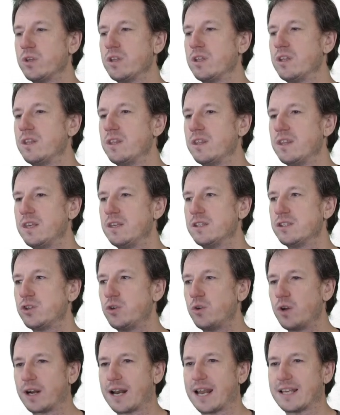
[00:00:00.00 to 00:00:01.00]
the
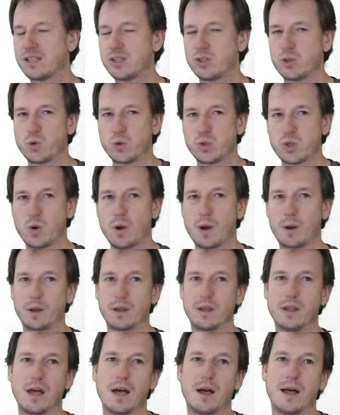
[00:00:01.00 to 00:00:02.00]
pseudo classes also
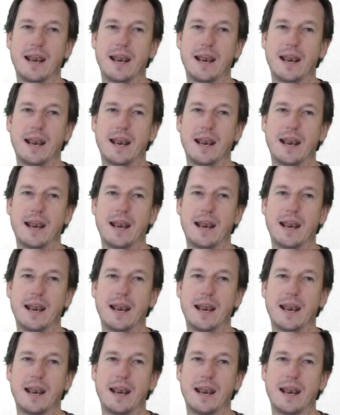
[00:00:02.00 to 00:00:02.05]
uh,